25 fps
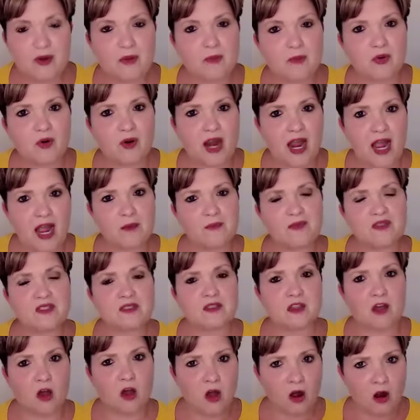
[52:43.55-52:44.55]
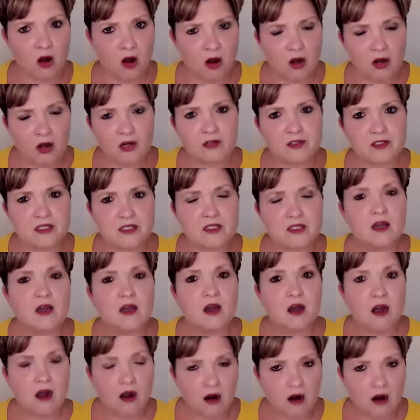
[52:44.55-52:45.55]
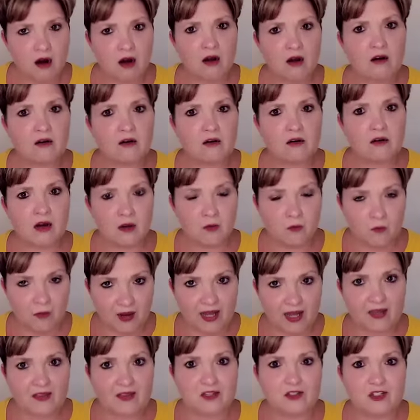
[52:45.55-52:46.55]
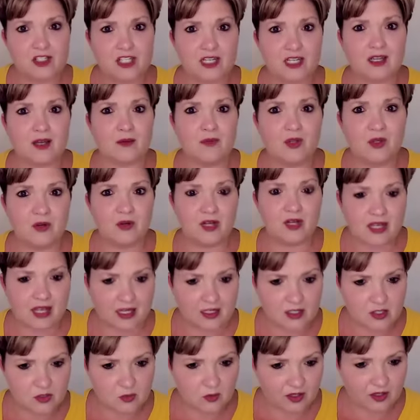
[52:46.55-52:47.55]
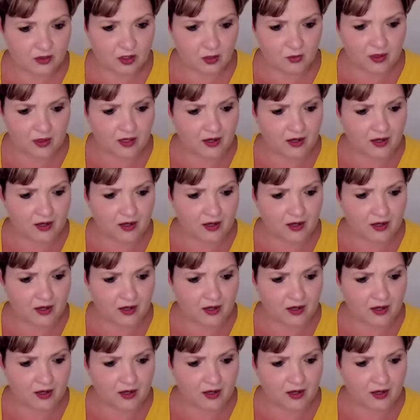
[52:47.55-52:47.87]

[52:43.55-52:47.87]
but perhaps the hearts are a way that she communicates with you.